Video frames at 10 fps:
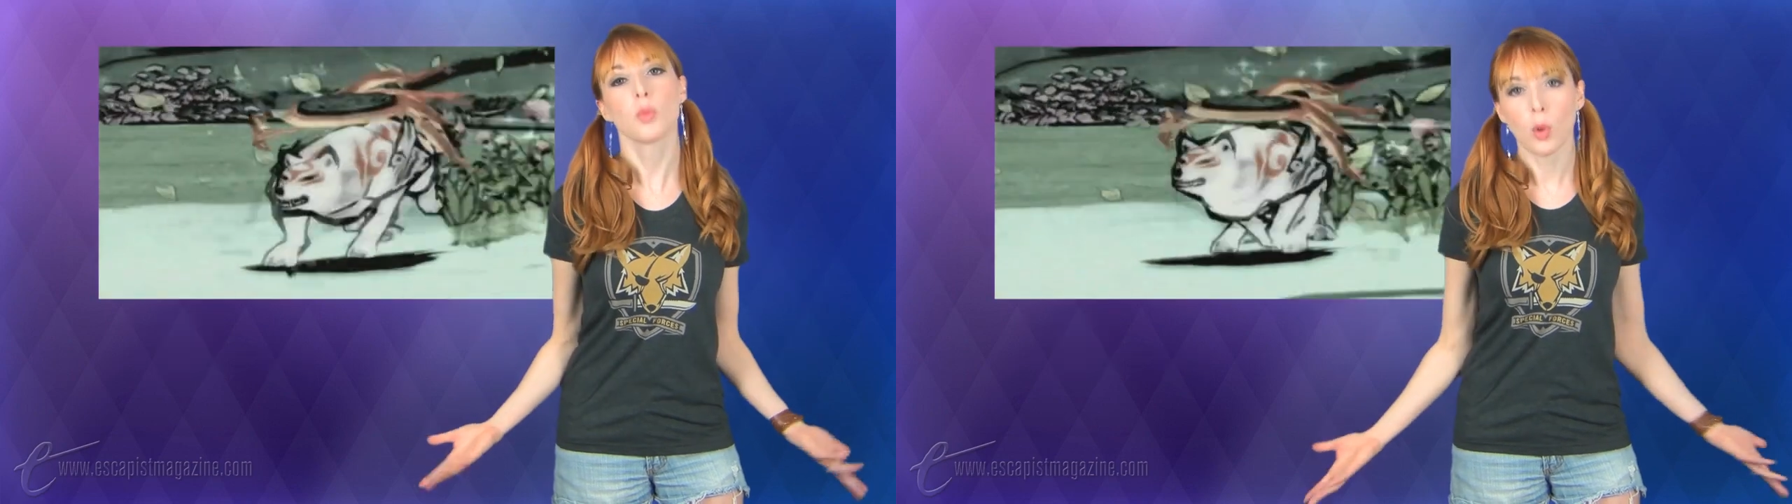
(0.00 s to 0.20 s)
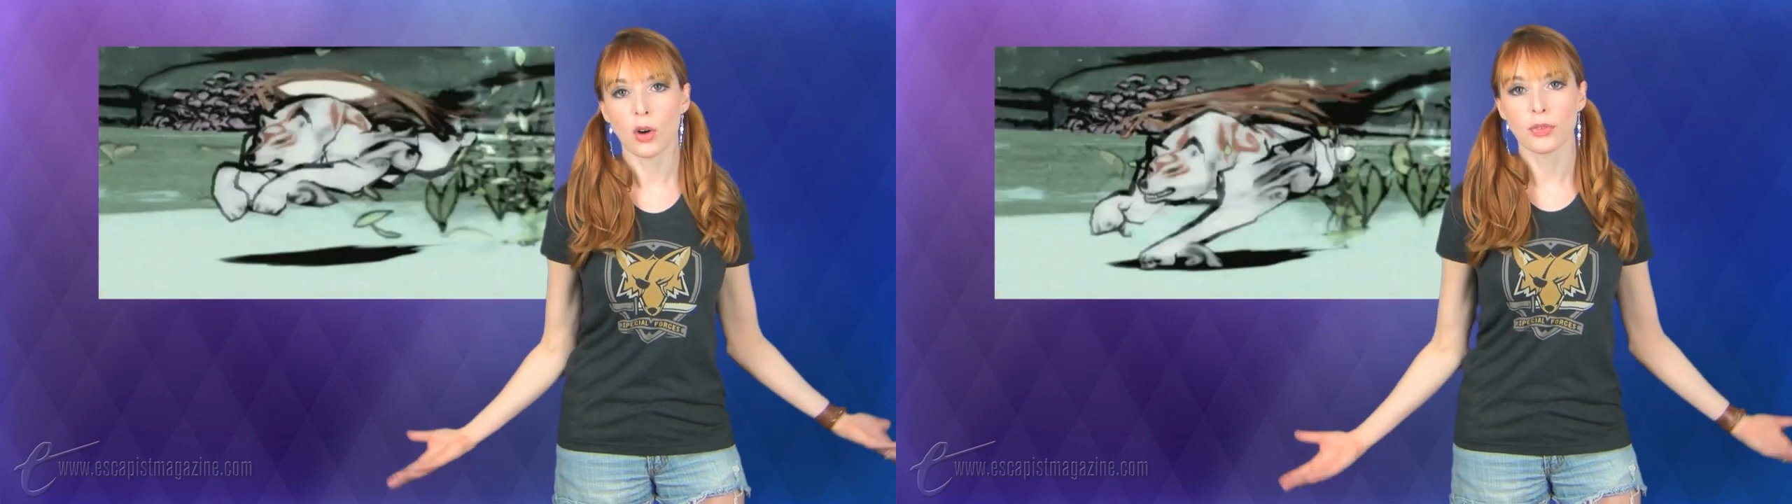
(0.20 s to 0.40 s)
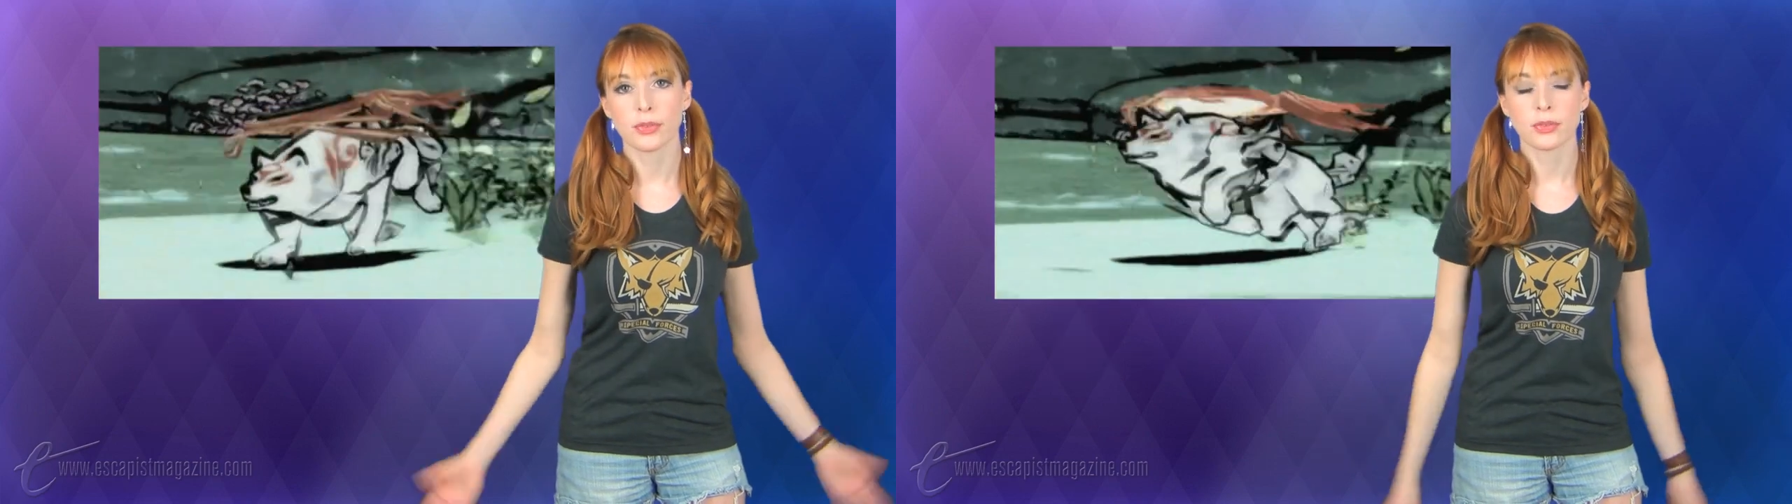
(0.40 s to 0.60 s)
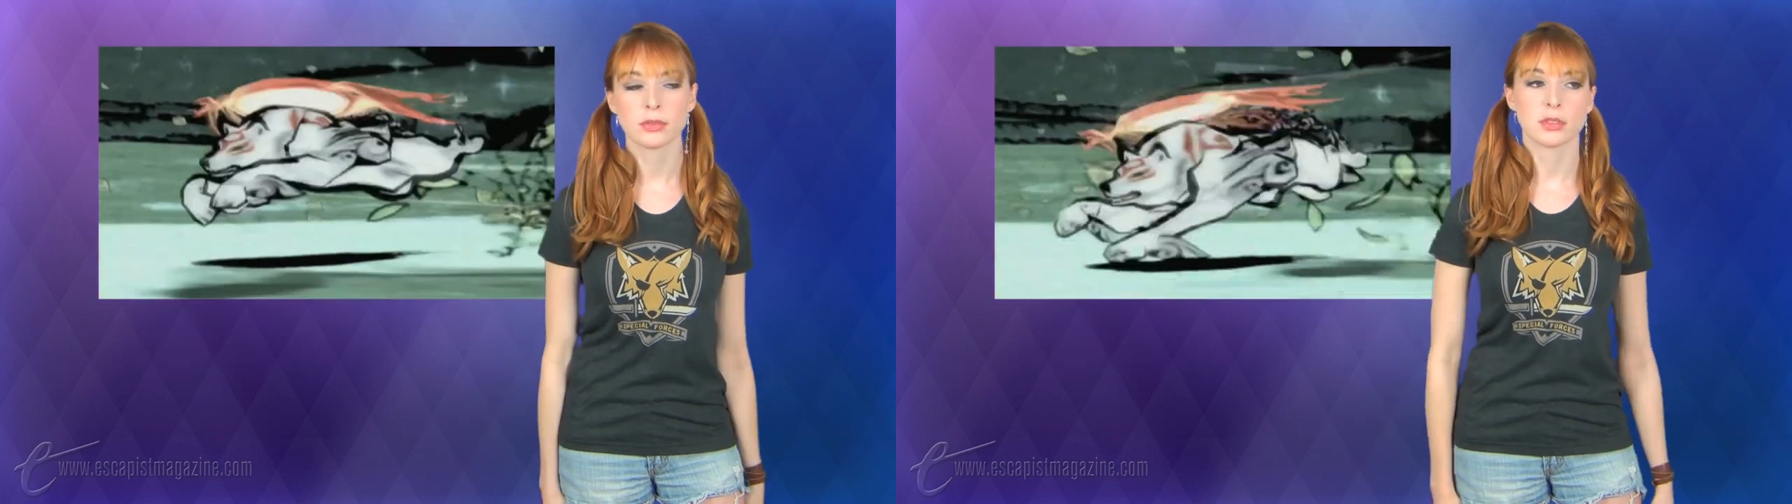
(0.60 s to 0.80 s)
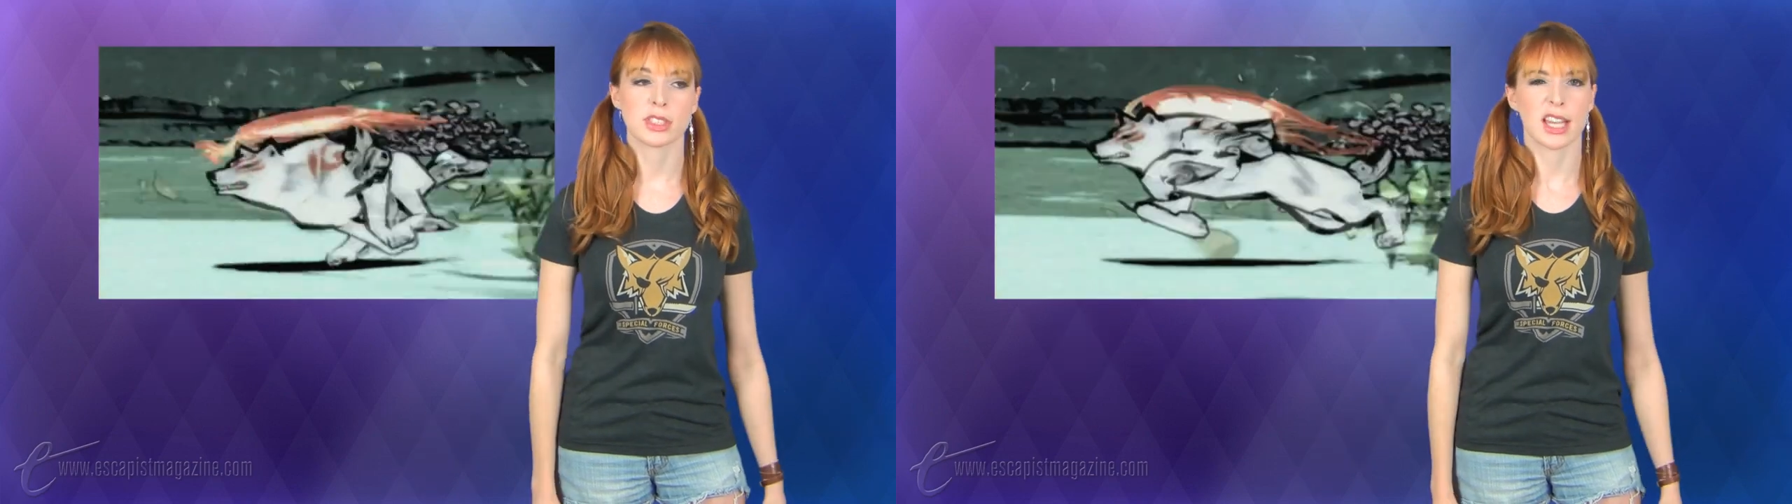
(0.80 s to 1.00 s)
wolf.
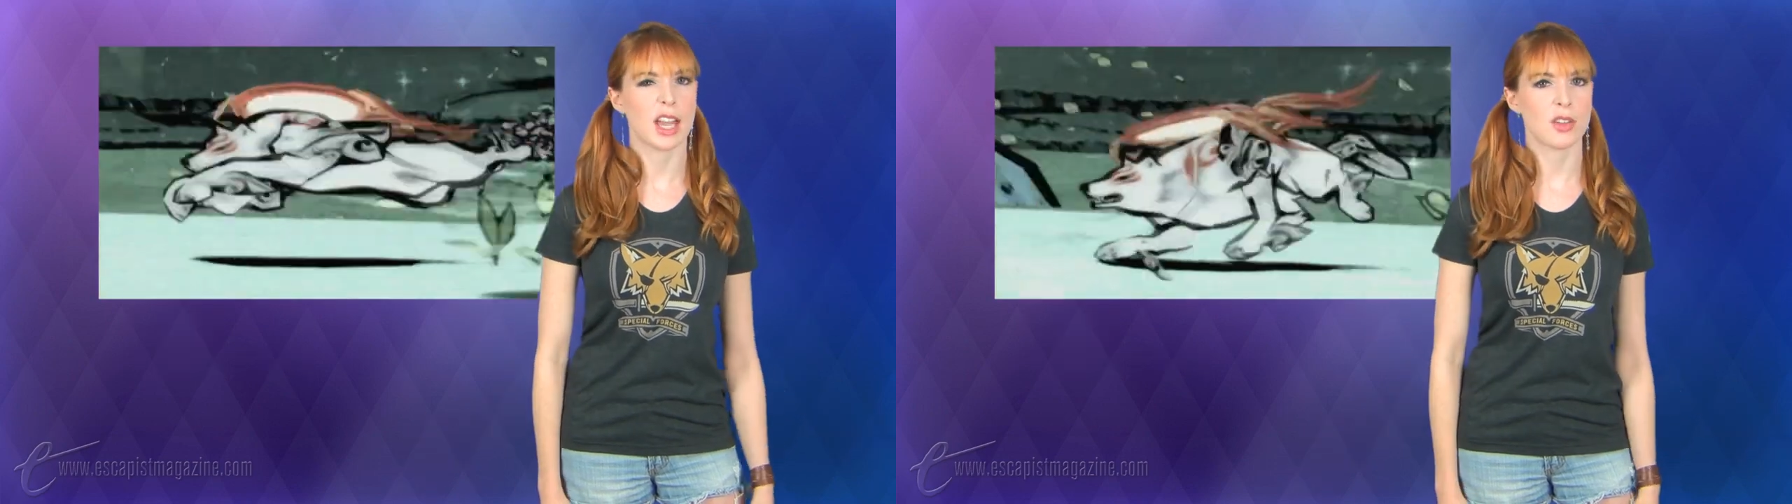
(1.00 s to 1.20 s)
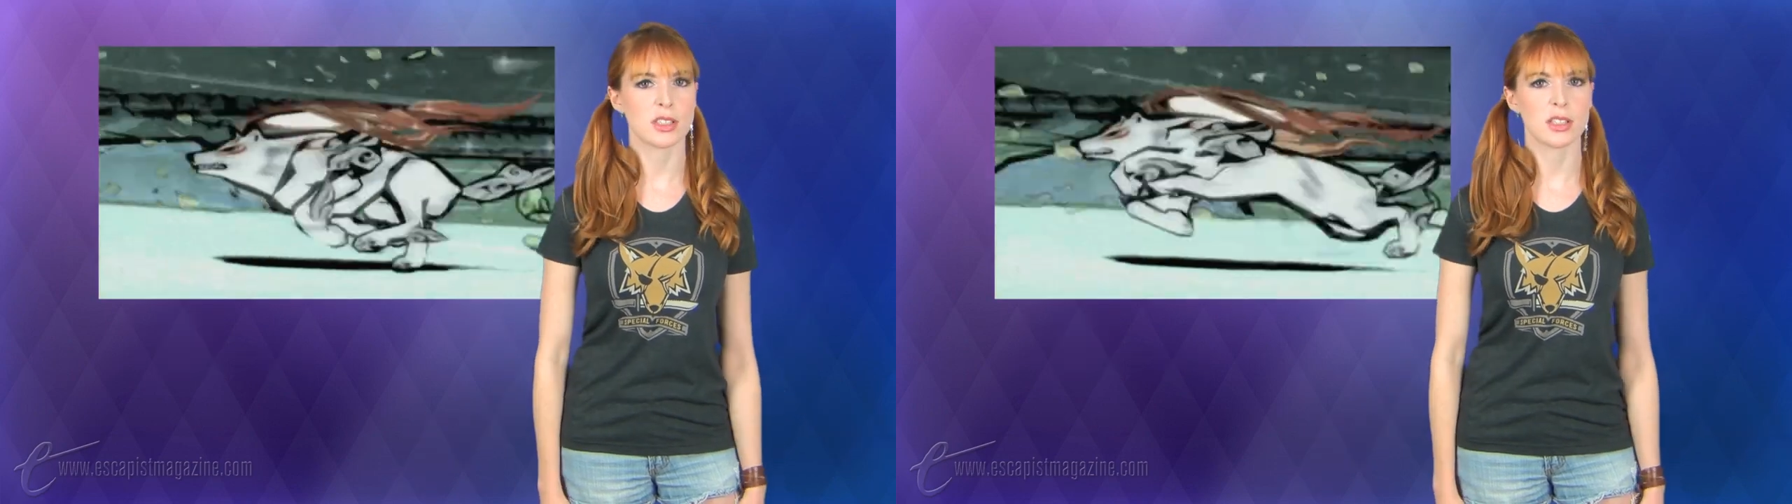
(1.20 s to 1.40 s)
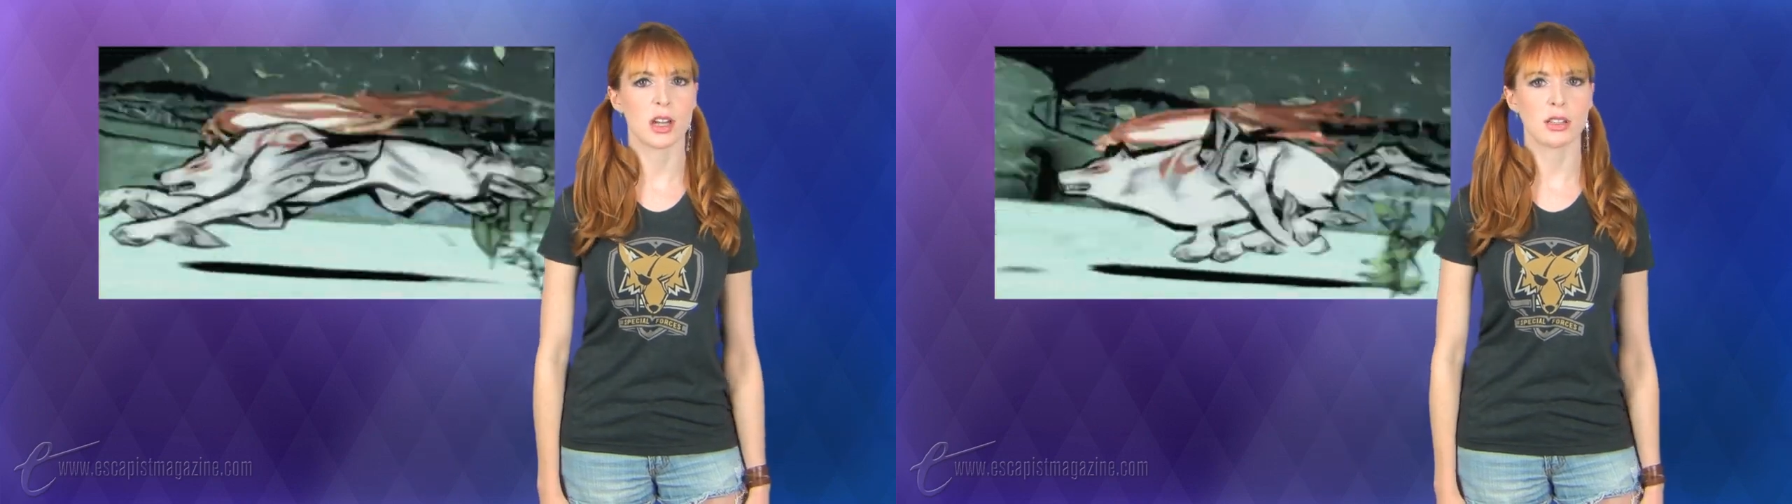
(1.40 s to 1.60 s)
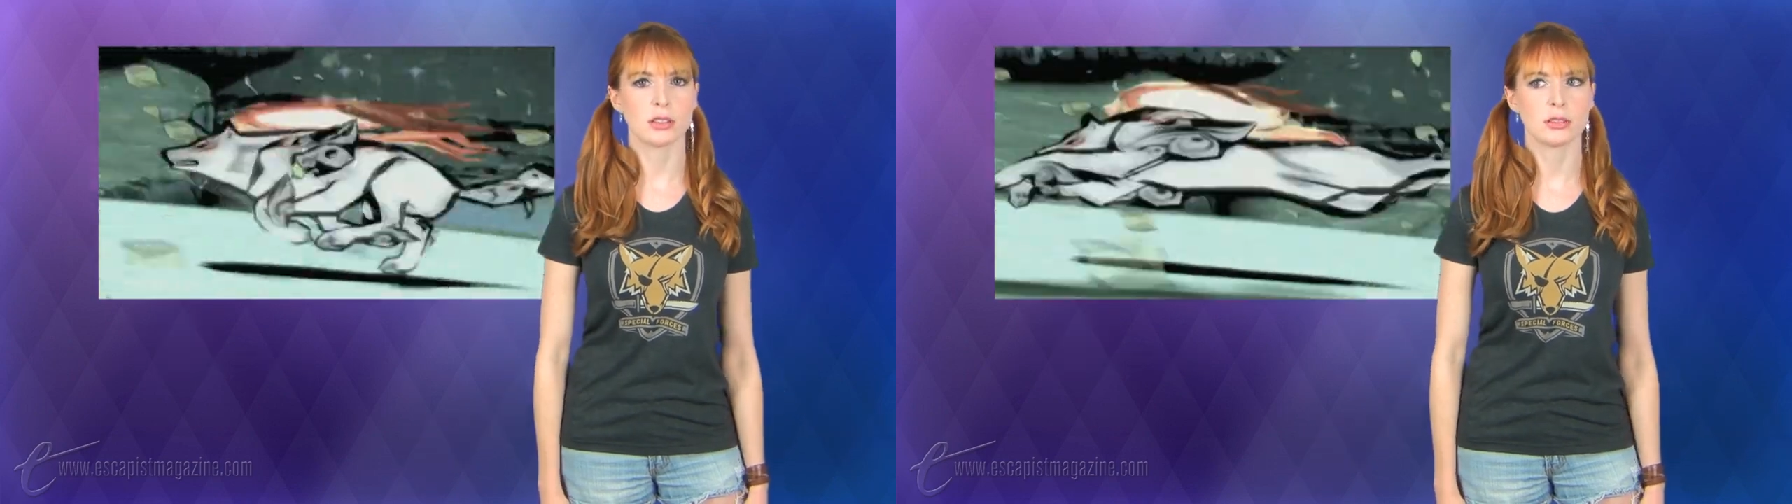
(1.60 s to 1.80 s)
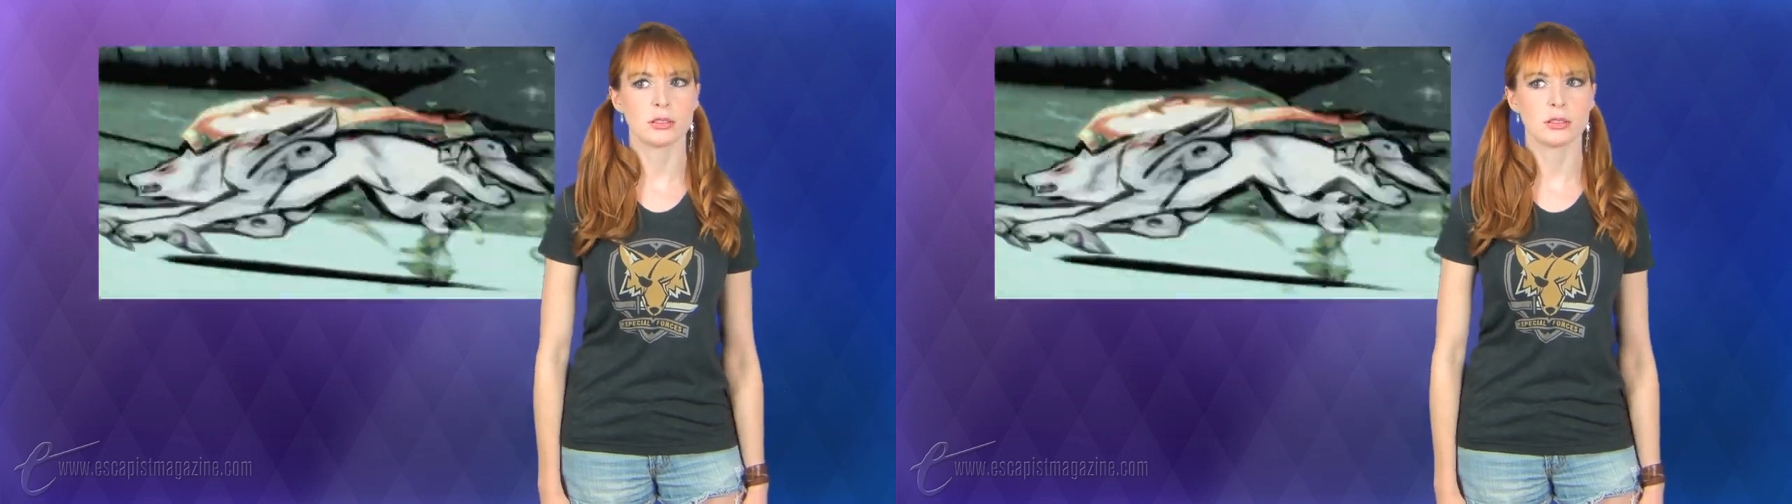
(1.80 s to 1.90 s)
Does that count as a dog?